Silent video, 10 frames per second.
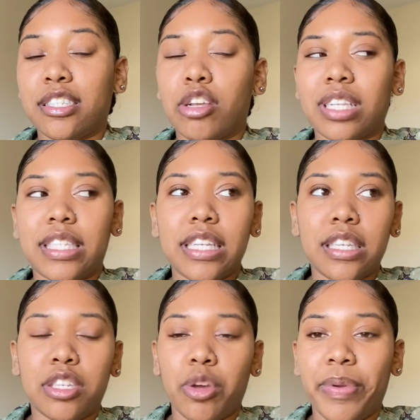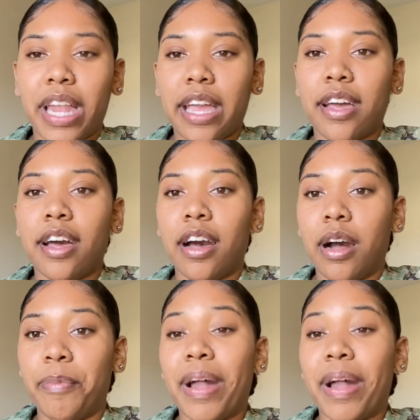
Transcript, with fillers: So the sentence you'll be like, um,